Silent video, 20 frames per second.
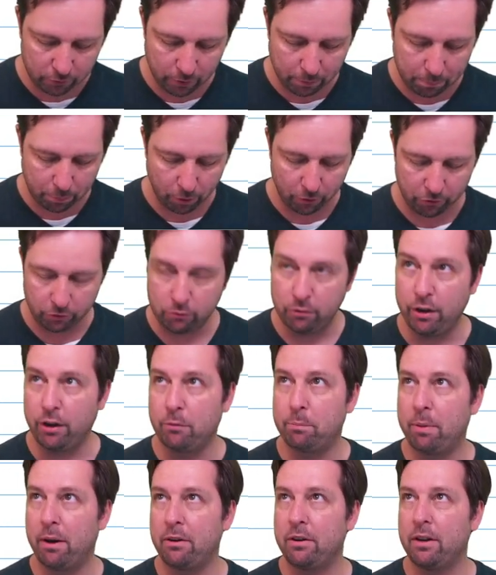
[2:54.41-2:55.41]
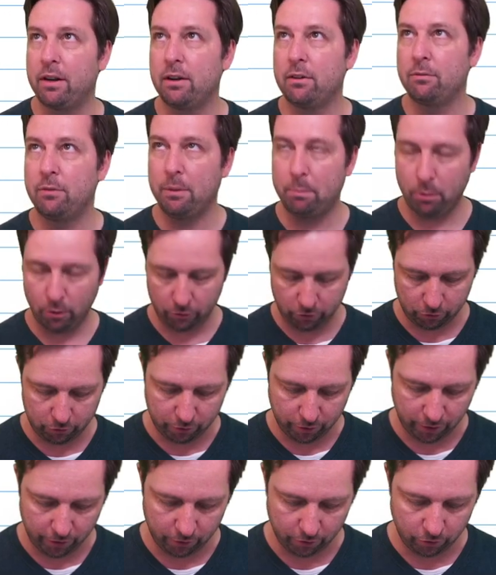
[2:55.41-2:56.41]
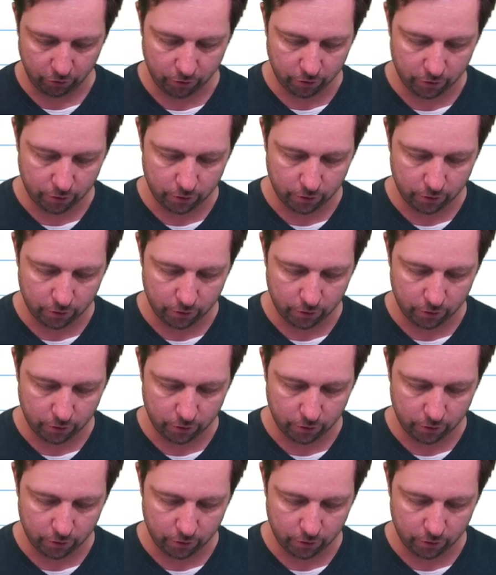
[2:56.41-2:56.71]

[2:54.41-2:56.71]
repositories, parallel repositories.